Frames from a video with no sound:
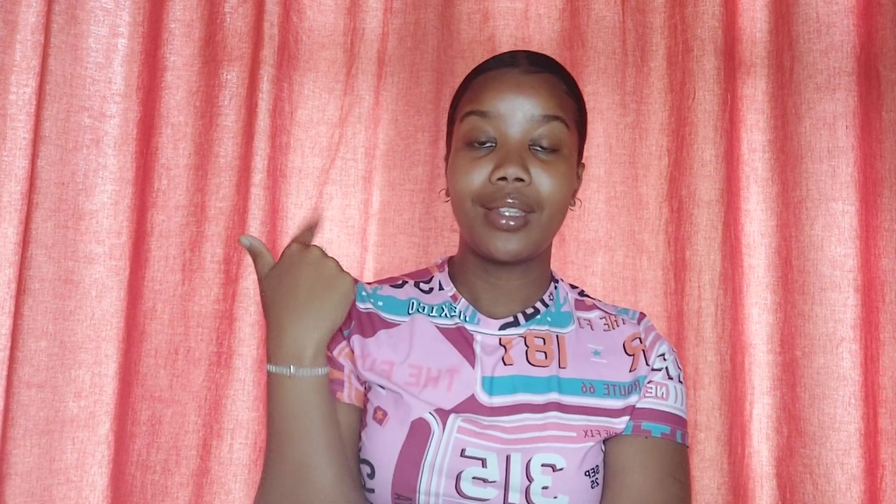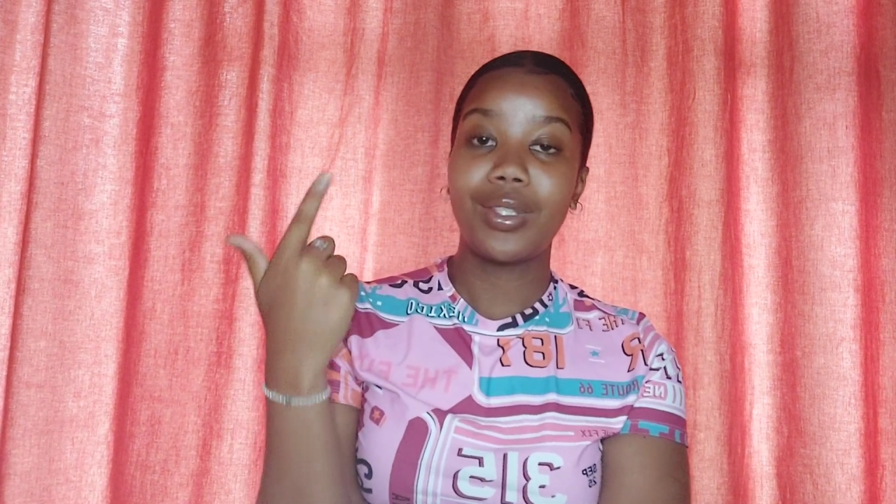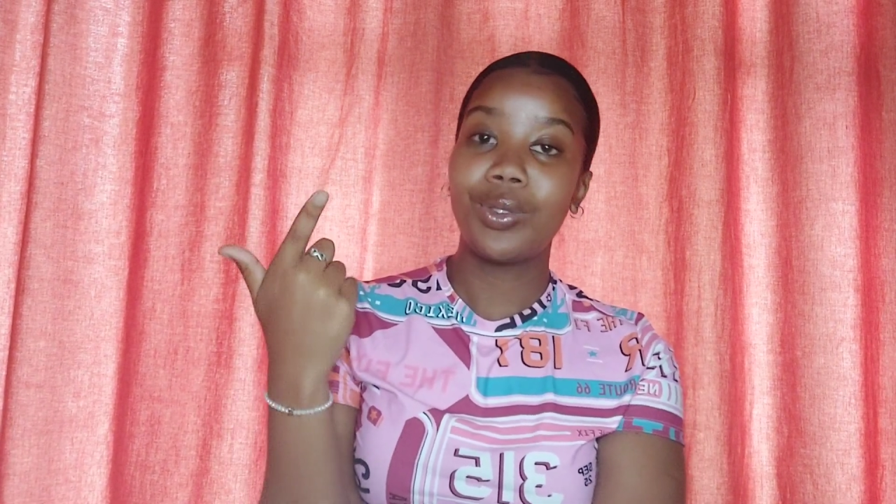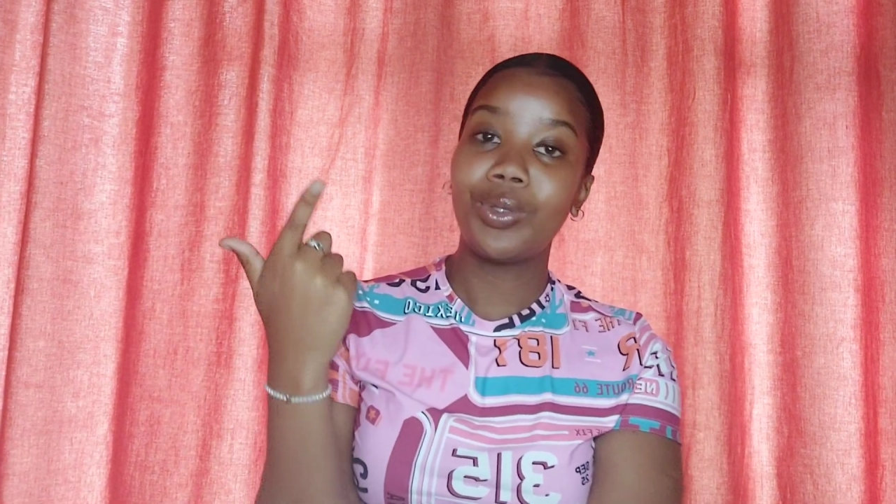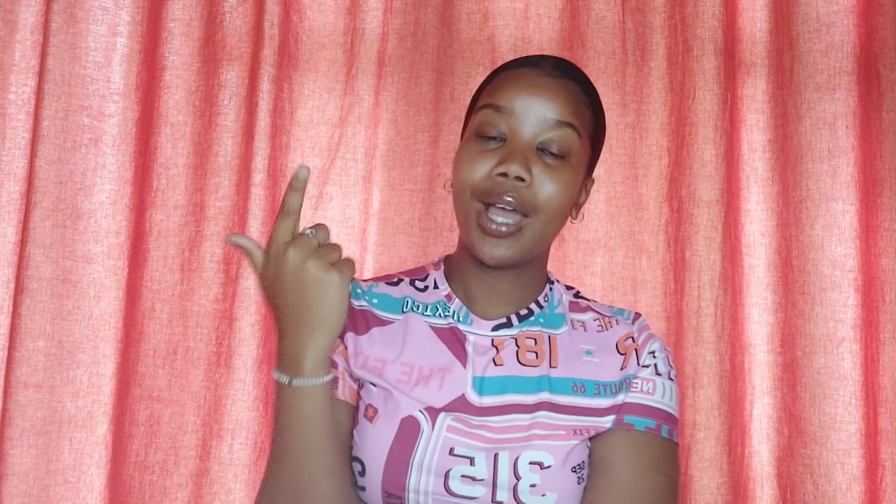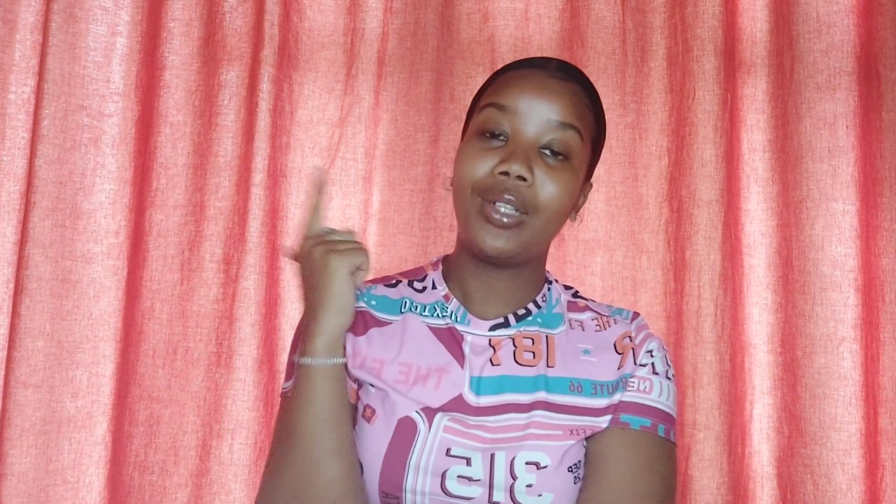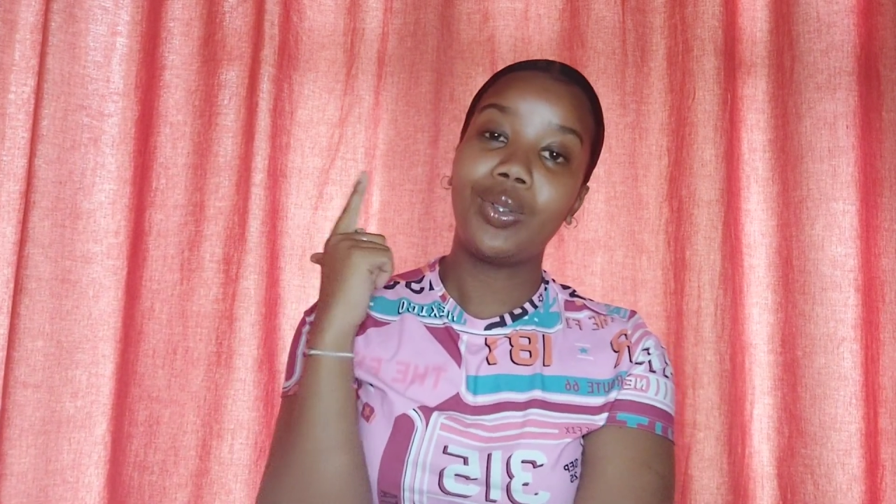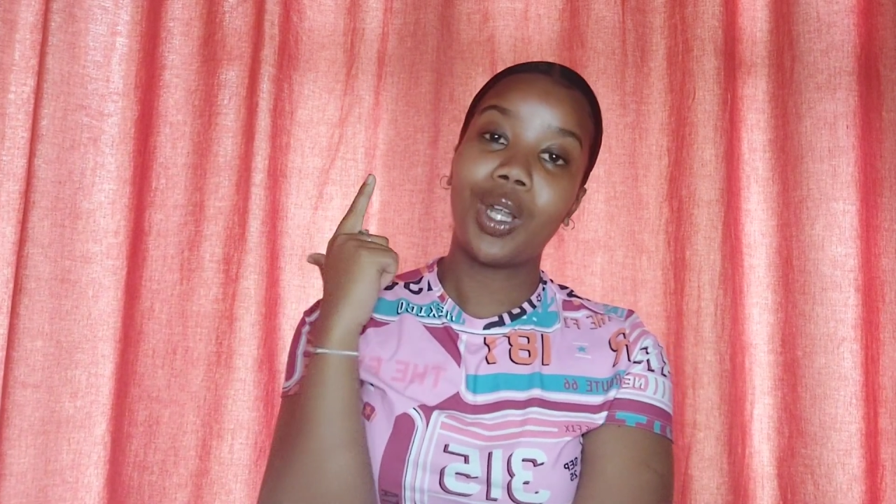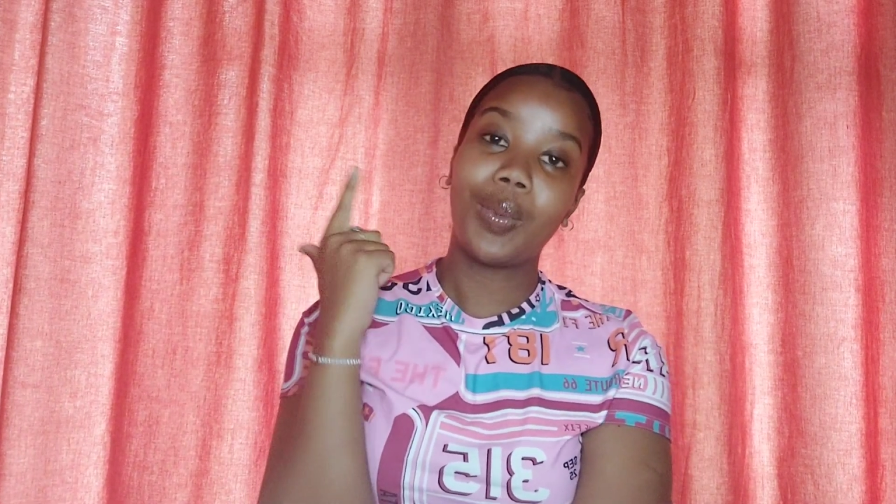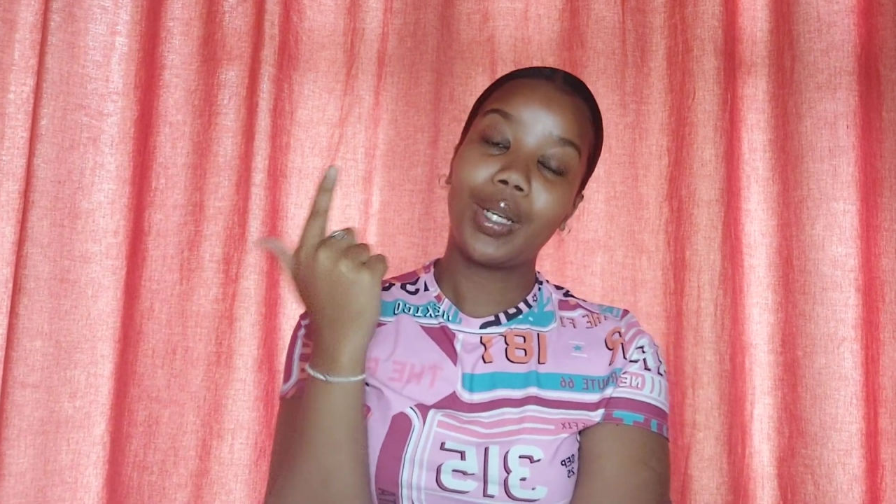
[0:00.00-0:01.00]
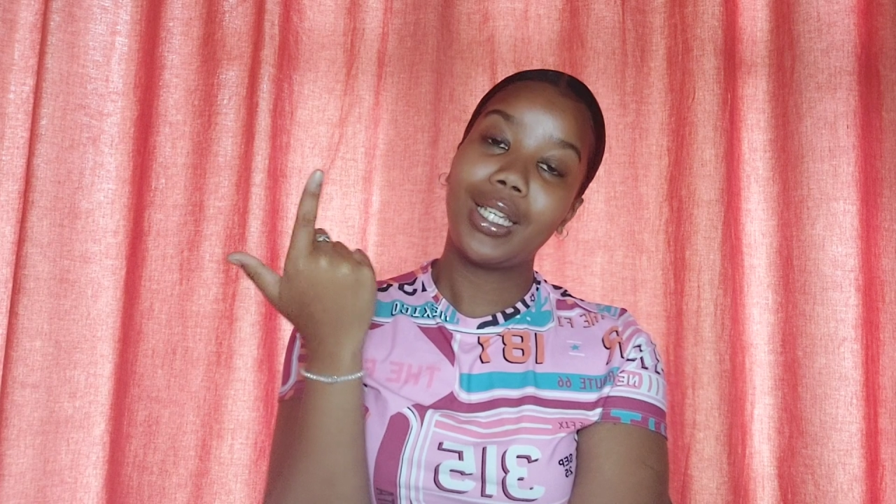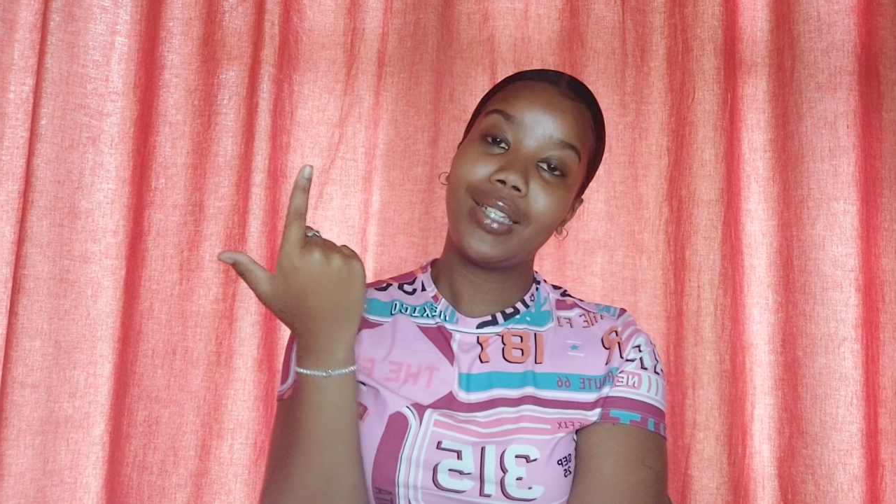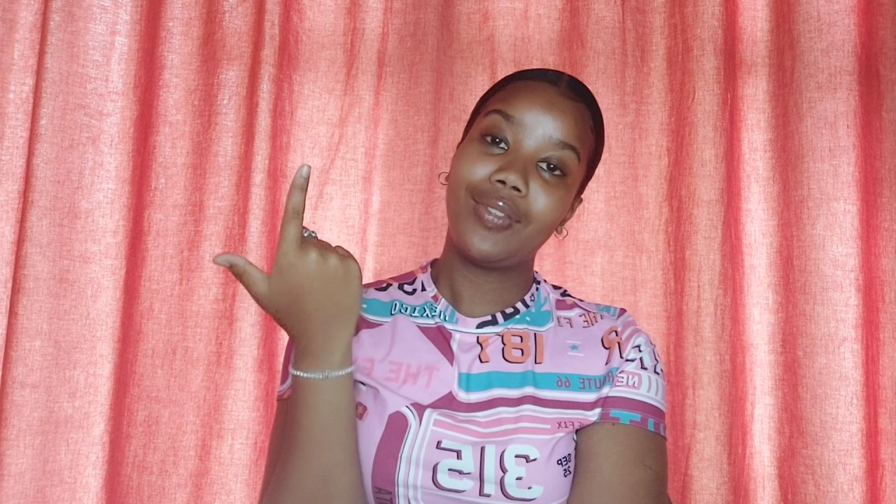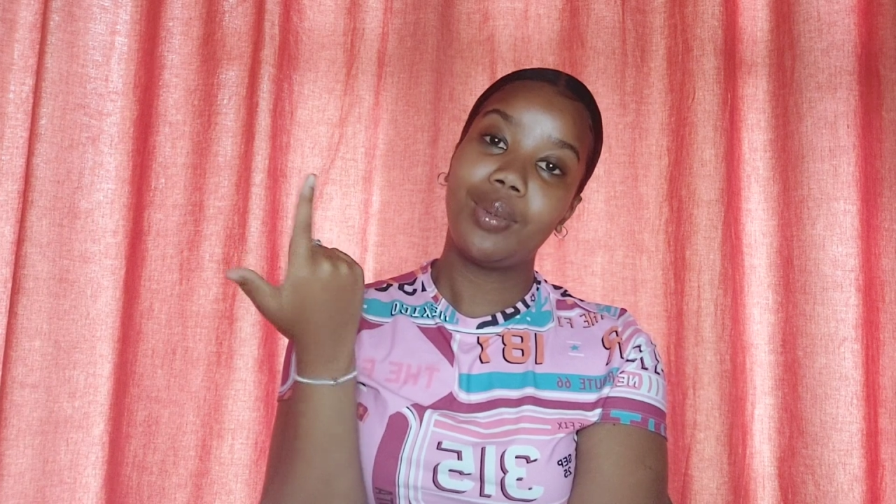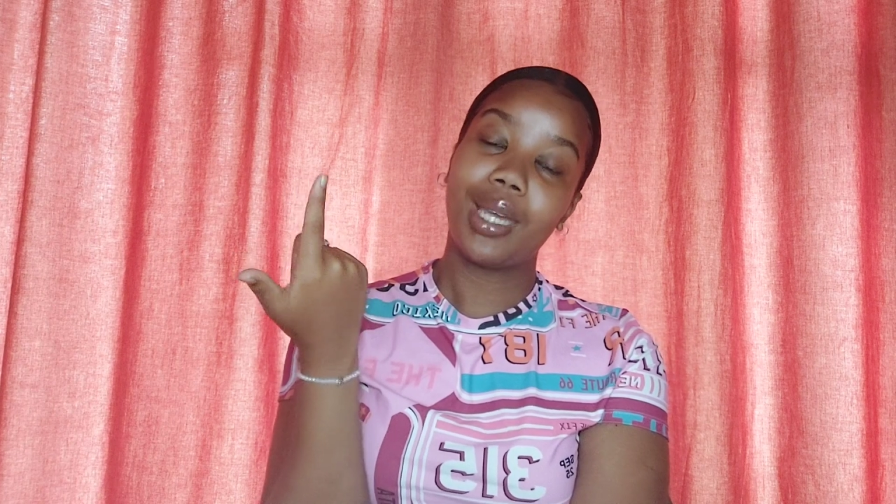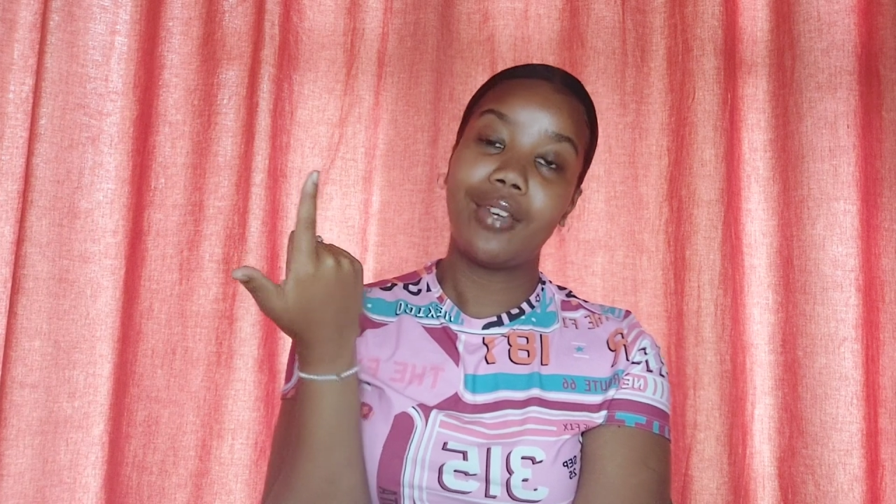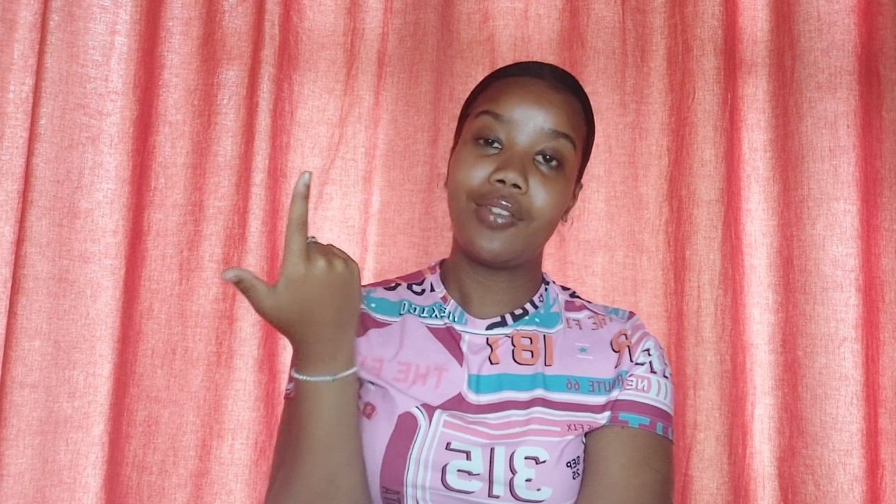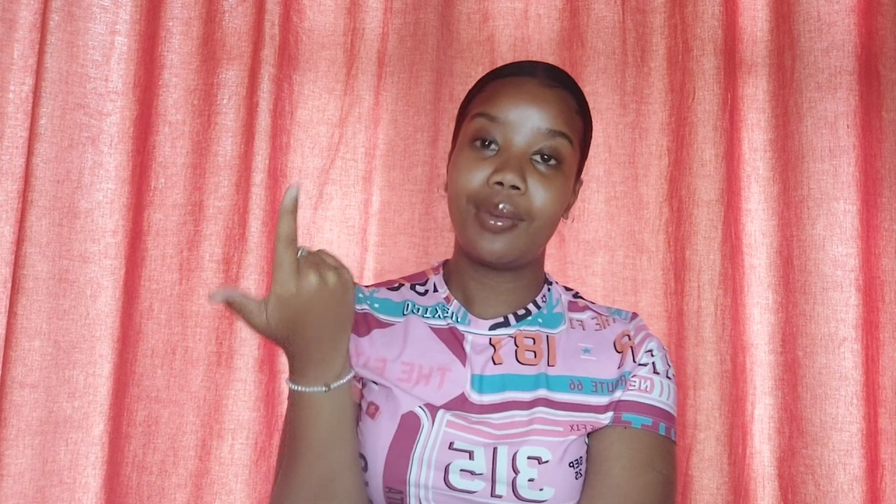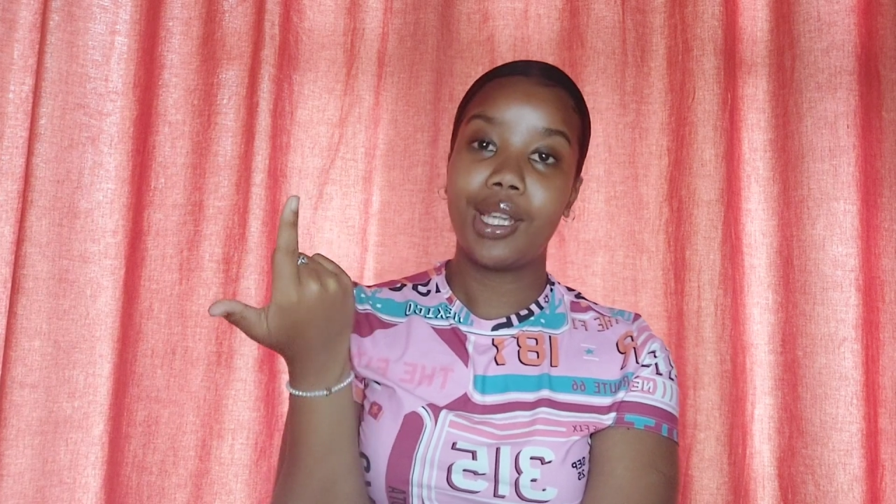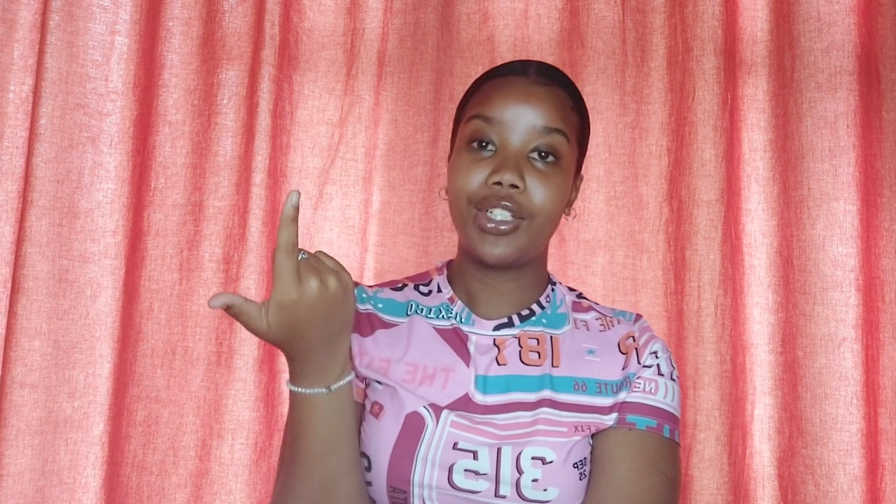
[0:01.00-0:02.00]
2, I do not want to give you my
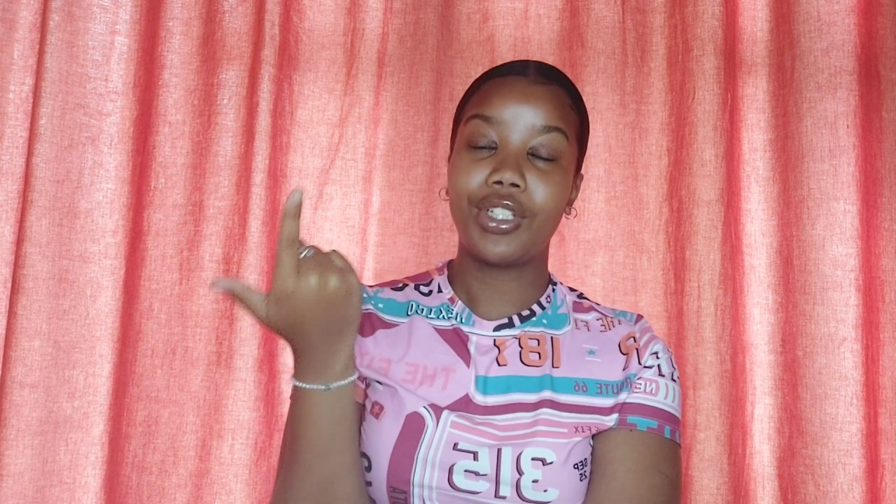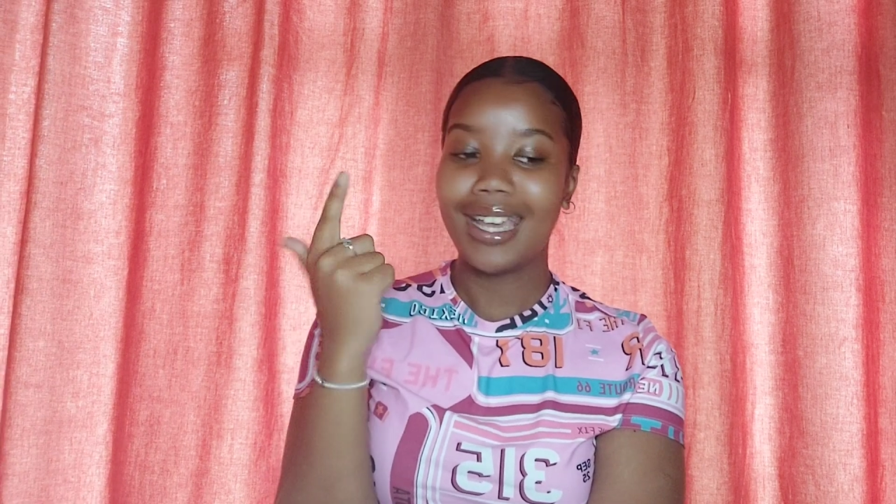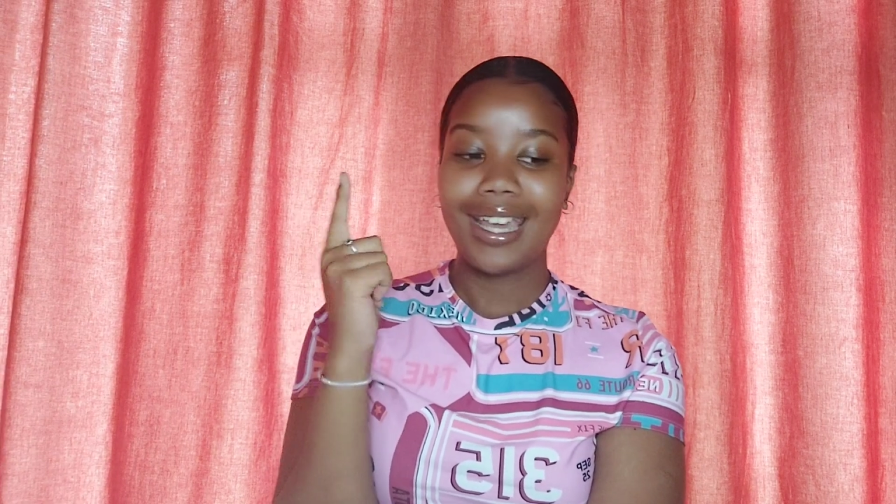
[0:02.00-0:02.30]
information,